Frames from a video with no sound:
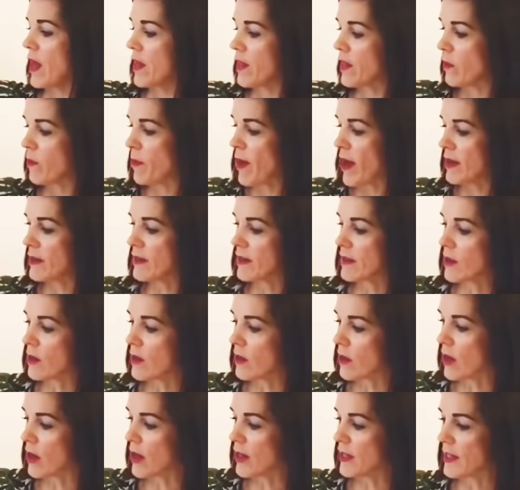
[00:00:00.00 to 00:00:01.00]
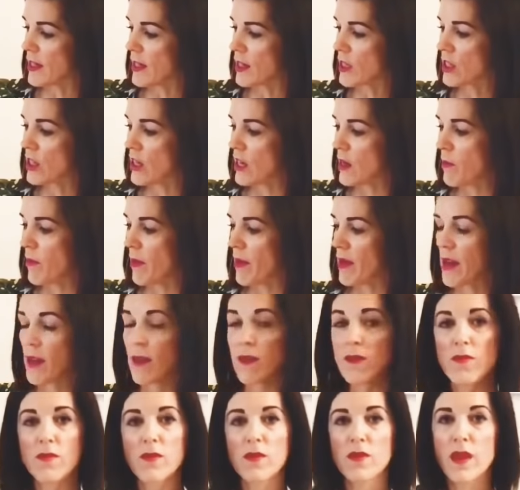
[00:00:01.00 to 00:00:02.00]
The pants aren't lined actually, but
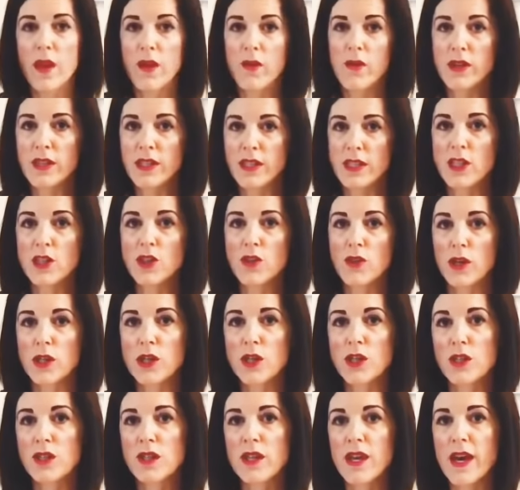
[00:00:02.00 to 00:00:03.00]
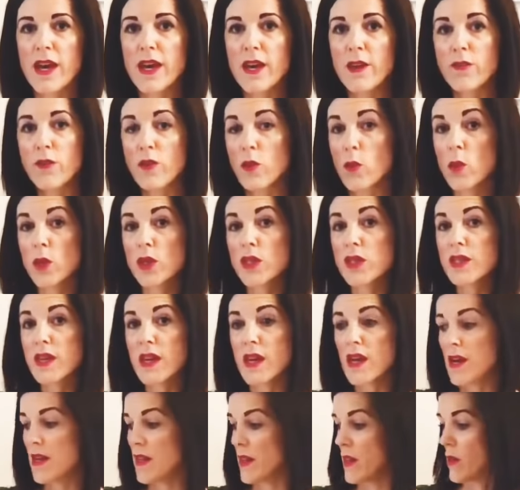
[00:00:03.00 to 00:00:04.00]
there is instruction there if you want to
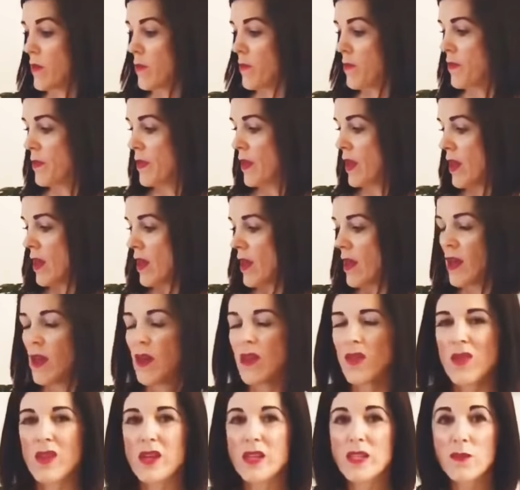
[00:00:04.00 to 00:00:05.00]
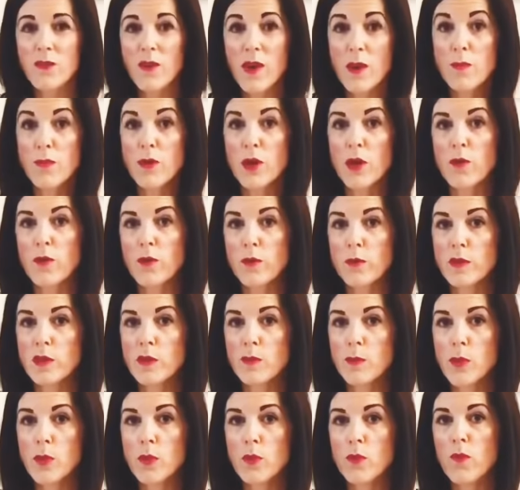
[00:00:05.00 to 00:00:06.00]
line them. This fabric from
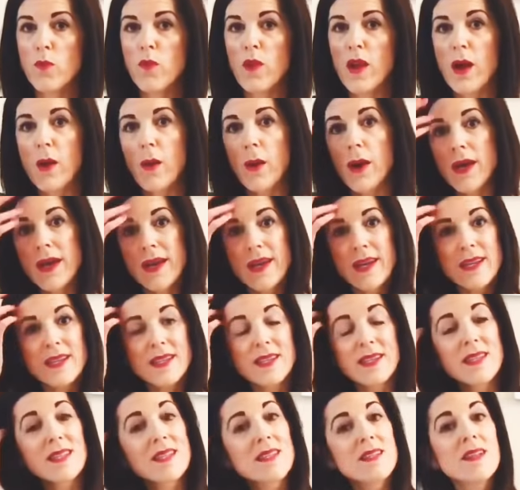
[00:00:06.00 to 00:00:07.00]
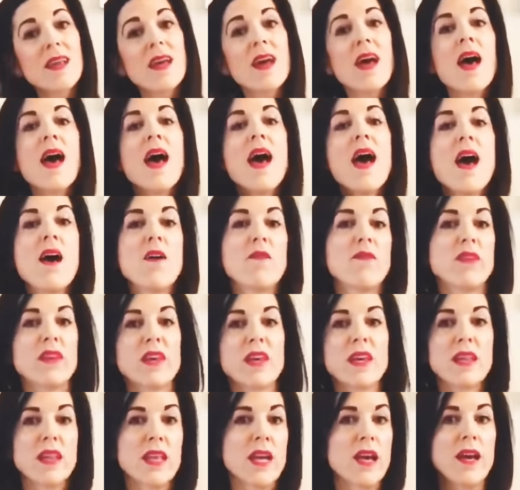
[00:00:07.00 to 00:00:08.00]
Spoonflower is
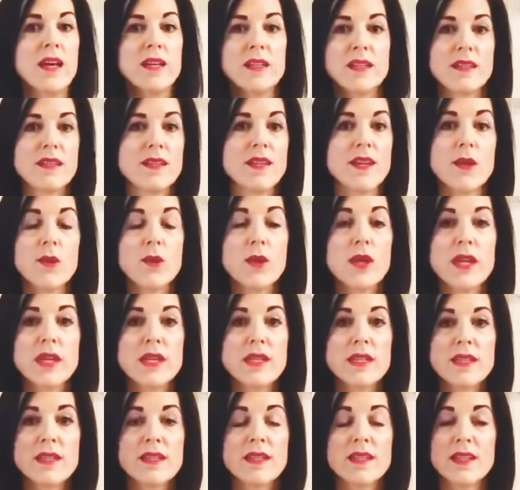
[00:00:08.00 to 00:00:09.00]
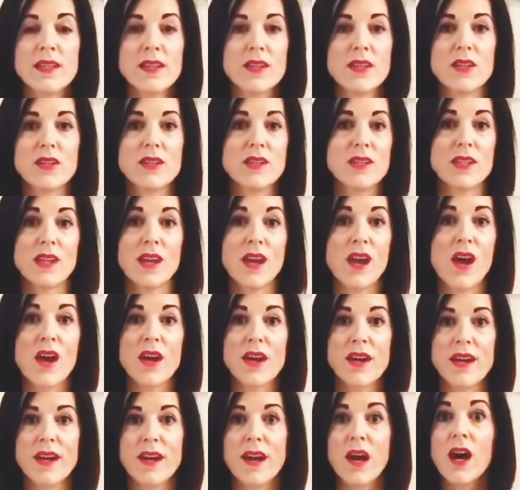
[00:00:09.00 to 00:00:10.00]
heavy. There's no need to
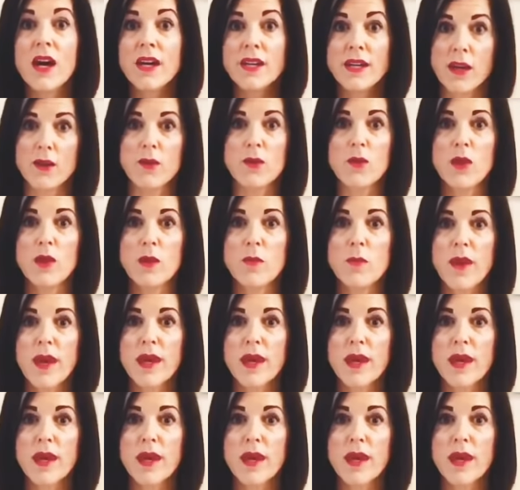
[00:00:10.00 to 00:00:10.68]
line it, I don't think